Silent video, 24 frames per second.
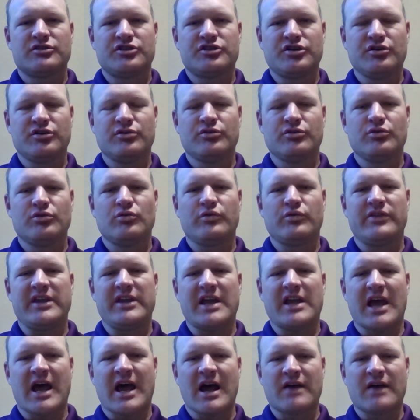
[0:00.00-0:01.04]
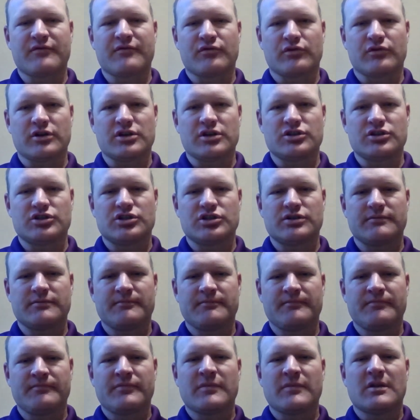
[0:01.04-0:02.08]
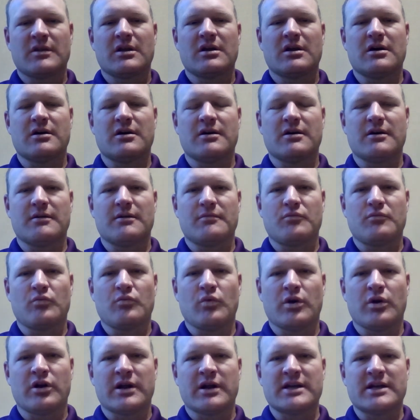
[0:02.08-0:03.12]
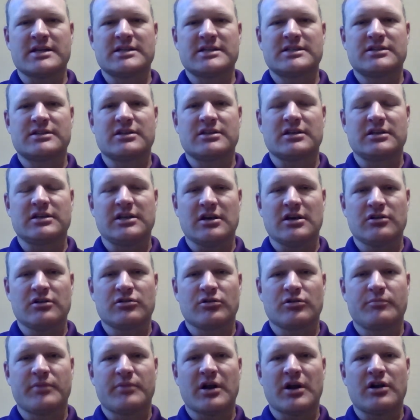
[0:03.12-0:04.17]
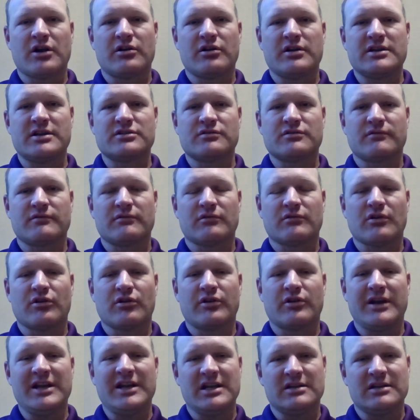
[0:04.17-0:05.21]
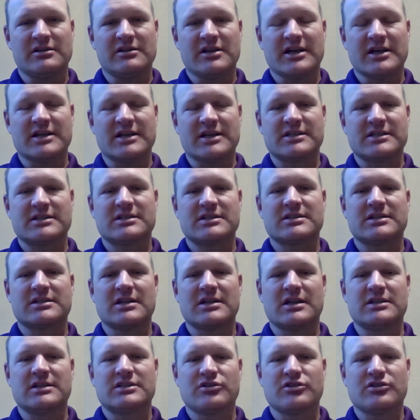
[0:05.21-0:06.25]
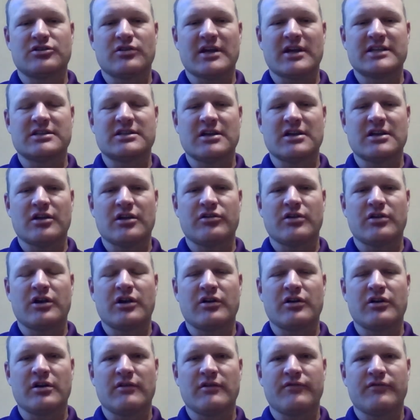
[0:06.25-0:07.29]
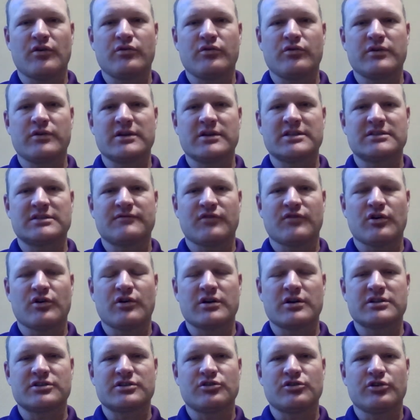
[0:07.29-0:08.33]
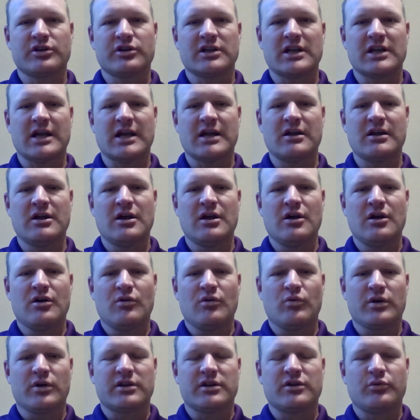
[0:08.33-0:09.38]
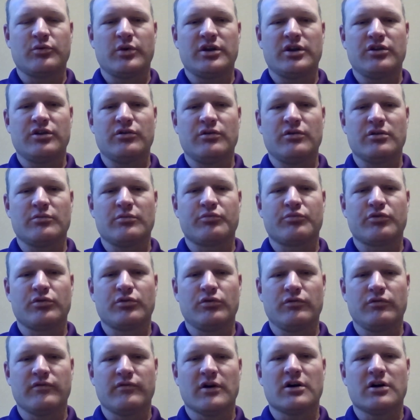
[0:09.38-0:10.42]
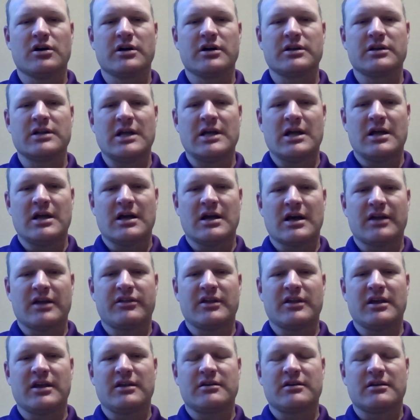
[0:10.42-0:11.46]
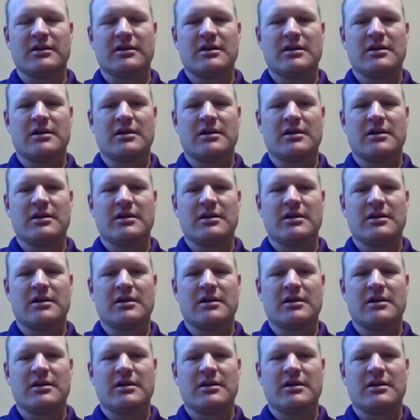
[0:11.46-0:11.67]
to the average, uh, whereas the younger parities are, are eating less. And so that's another area of focus as far as looking at what can we do to improve on. I think